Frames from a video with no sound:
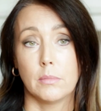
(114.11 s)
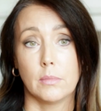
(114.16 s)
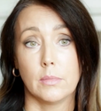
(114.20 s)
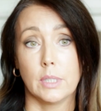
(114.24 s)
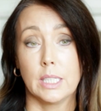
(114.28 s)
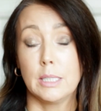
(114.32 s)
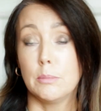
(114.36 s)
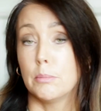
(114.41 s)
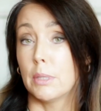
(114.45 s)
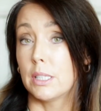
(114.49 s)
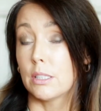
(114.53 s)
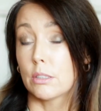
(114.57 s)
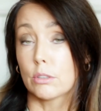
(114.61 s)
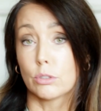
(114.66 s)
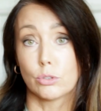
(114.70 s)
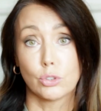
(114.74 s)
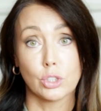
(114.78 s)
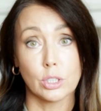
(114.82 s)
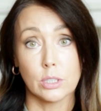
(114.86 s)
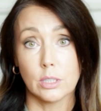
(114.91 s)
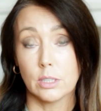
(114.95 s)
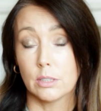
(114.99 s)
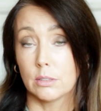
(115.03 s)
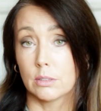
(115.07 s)
in medical
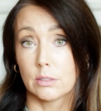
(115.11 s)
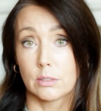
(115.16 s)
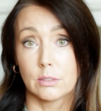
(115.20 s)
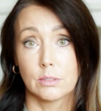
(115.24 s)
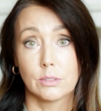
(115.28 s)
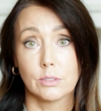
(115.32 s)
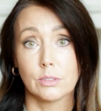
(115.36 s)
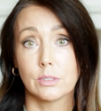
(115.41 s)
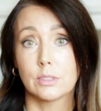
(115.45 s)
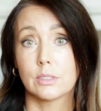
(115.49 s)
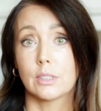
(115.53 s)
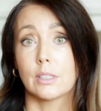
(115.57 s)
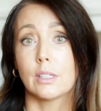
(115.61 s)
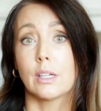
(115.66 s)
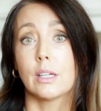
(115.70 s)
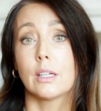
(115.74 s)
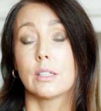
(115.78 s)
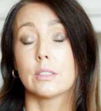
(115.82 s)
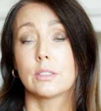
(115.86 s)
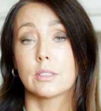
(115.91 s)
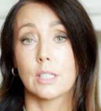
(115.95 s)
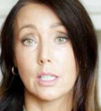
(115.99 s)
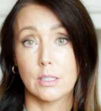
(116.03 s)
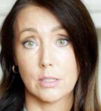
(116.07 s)
journals,
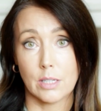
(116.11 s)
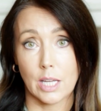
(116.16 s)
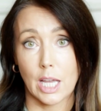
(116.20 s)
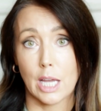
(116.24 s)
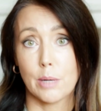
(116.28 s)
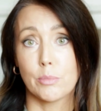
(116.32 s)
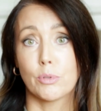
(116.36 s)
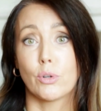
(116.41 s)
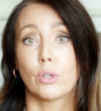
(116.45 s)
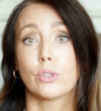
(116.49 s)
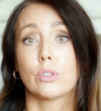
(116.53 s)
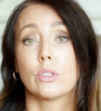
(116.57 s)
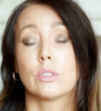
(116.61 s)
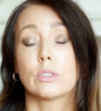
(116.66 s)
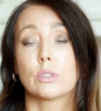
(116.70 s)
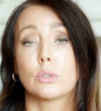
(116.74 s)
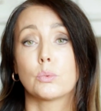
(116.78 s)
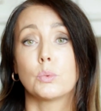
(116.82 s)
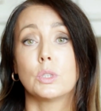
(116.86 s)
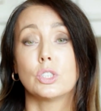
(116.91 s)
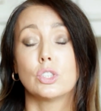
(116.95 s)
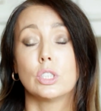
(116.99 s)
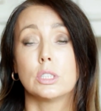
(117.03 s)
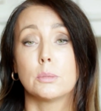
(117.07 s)
skincare product
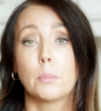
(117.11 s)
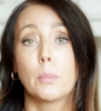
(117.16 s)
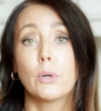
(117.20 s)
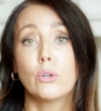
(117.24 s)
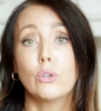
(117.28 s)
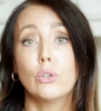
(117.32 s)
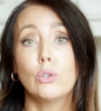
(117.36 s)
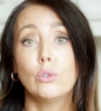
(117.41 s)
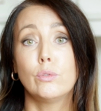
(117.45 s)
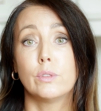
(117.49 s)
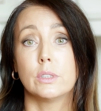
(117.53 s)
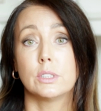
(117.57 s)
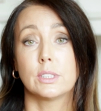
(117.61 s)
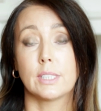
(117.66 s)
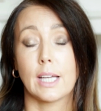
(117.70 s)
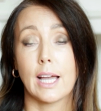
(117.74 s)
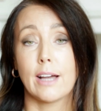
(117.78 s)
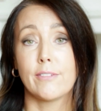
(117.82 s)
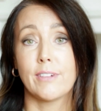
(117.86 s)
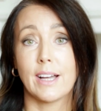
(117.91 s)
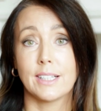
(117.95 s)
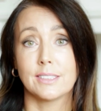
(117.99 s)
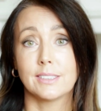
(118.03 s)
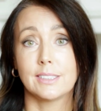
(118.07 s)
which is proven to
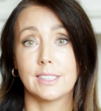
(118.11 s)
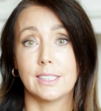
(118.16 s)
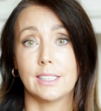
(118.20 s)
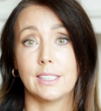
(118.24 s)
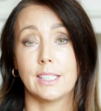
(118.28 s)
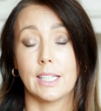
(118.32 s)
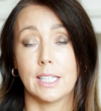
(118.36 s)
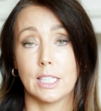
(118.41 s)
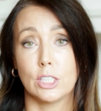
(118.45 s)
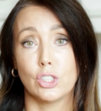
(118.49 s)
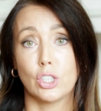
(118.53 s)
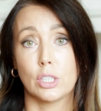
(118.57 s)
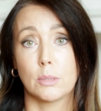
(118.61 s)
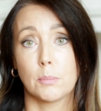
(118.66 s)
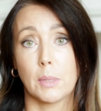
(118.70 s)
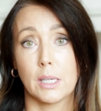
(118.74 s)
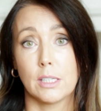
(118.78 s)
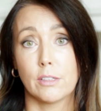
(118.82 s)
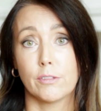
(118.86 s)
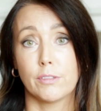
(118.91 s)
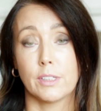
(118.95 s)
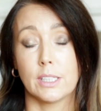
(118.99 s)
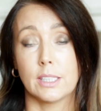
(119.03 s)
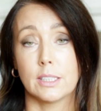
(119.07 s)
have anti-aging
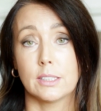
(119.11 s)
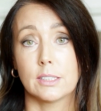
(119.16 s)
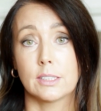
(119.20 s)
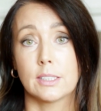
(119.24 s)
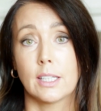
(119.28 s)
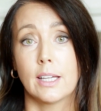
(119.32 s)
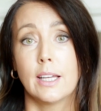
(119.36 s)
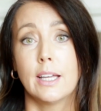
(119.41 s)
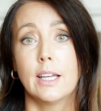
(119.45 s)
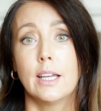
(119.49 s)
benefits.